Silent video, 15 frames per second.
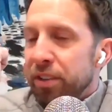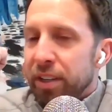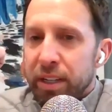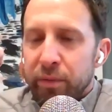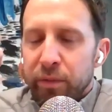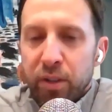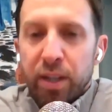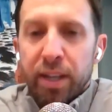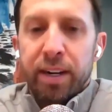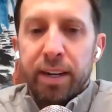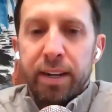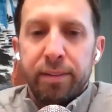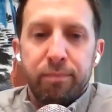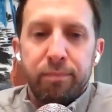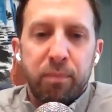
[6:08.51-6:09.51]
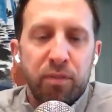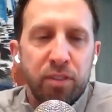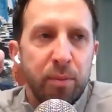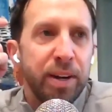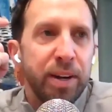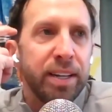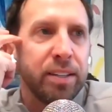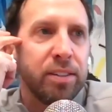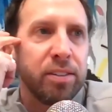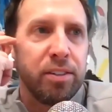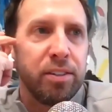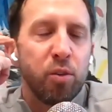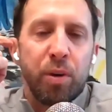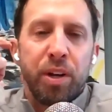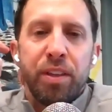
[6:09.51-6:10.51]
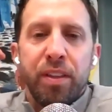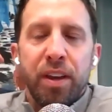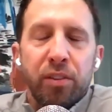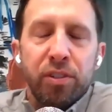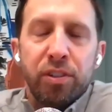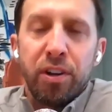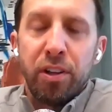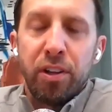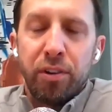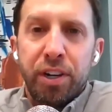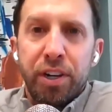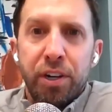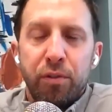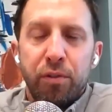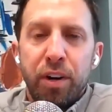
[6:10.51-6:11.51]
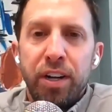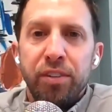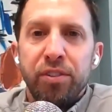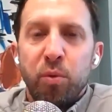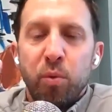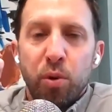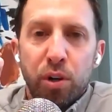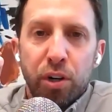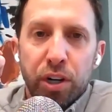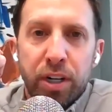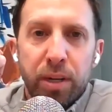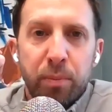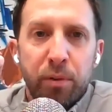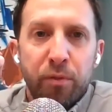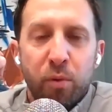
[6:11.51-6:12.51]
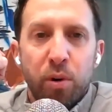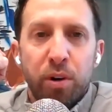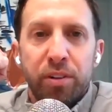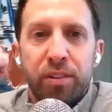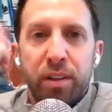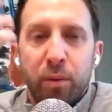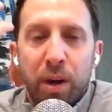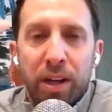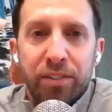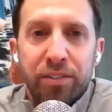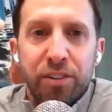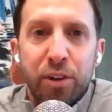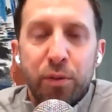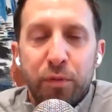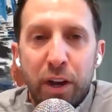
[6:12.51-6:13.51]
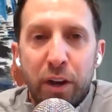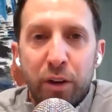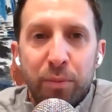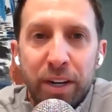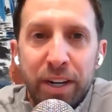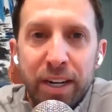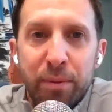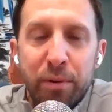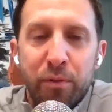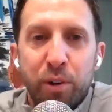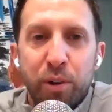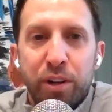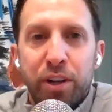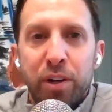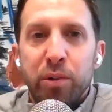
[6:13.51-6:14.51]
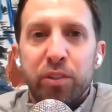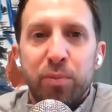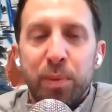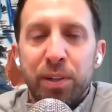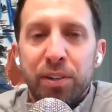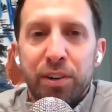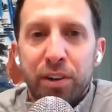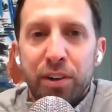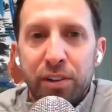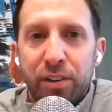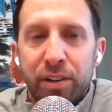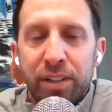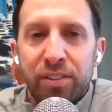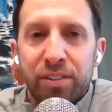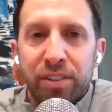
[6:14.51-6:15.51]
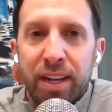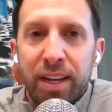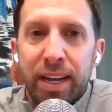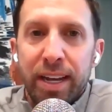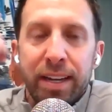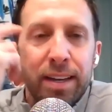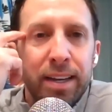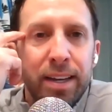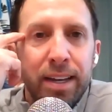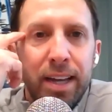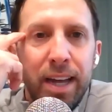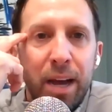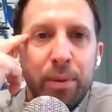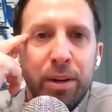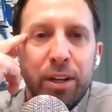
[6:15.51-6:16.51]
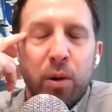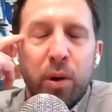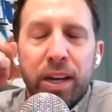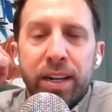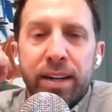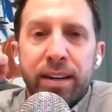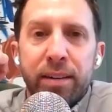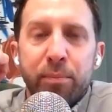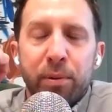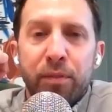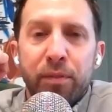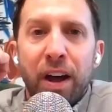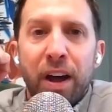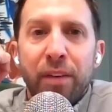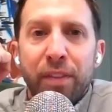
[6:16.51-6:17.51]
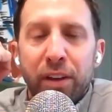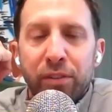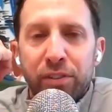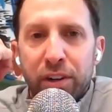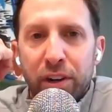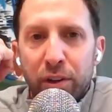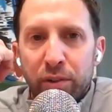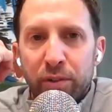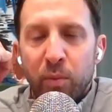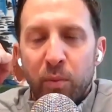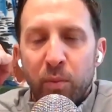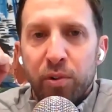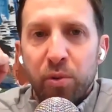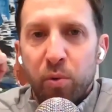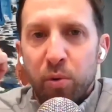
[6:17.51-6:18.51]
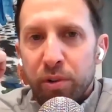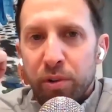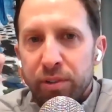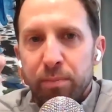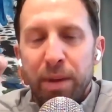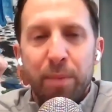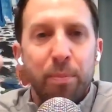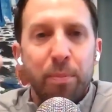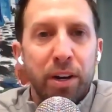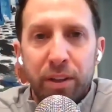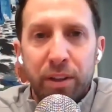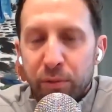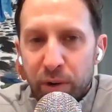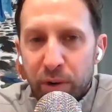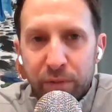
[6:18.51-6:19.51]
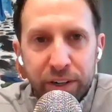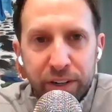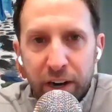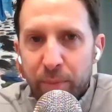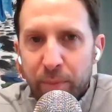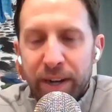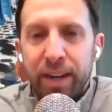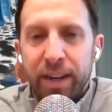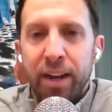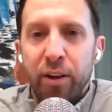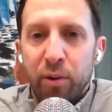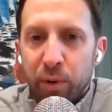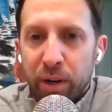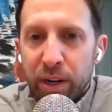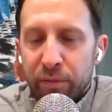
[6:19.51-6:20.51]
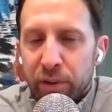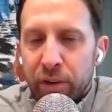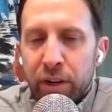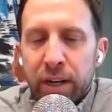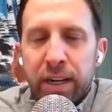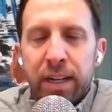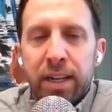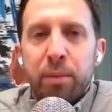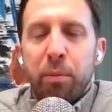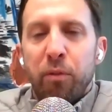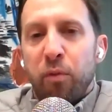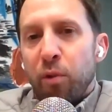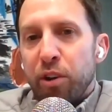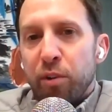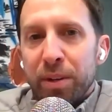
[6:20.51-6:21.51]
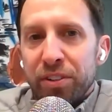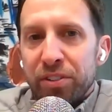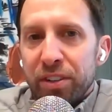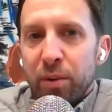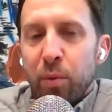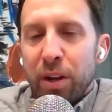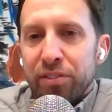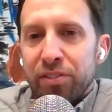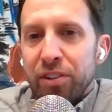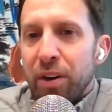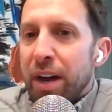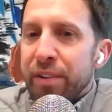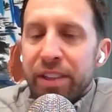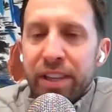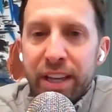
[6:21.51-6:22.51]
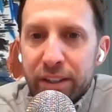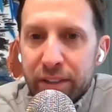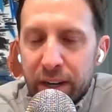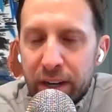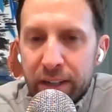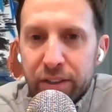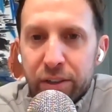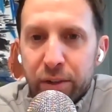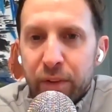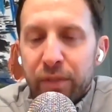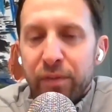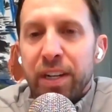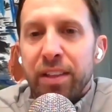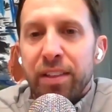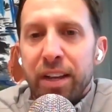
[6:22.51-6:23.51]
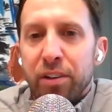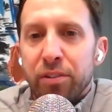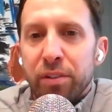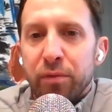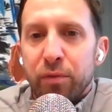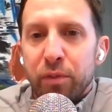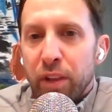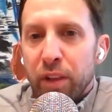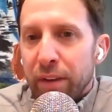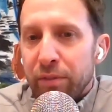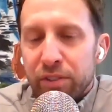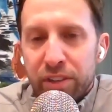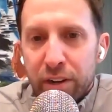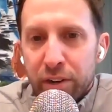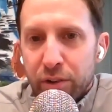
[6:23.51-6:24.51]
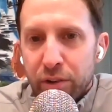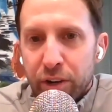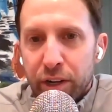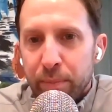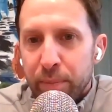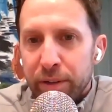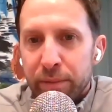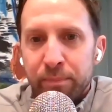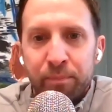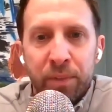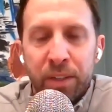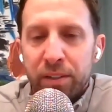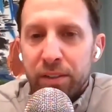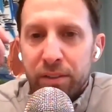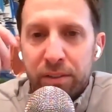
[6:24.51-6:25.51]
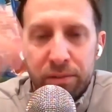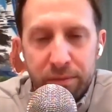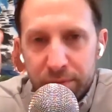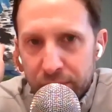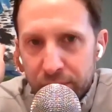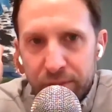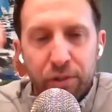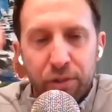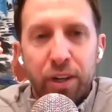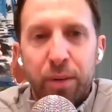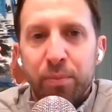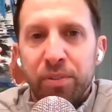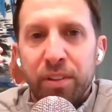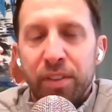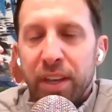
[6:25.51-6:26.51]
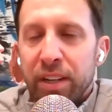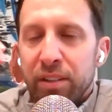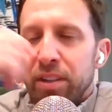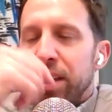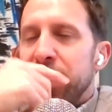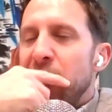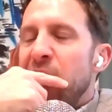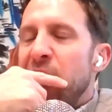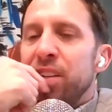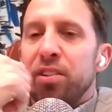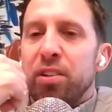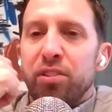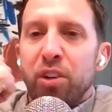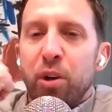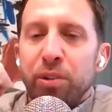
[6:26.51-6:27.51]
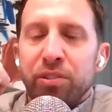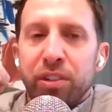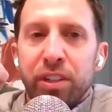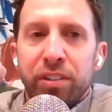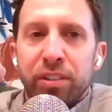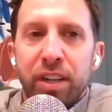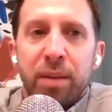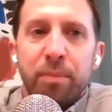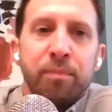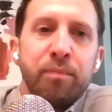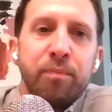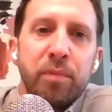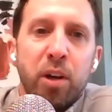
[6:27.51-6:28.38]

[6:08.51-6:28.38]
Like if you get a somebody gets a twenty thousand dollar a year raise at work before it's while it's newfound money before you go and spend it all, you can say, hey, I'm going to go ahead and put five thousand dollars more towards my bucket three retirement account or whatever before you miss it, while still having the extra fifteen thousand for lifestyle creep and trips and things like that. So it's always a good time.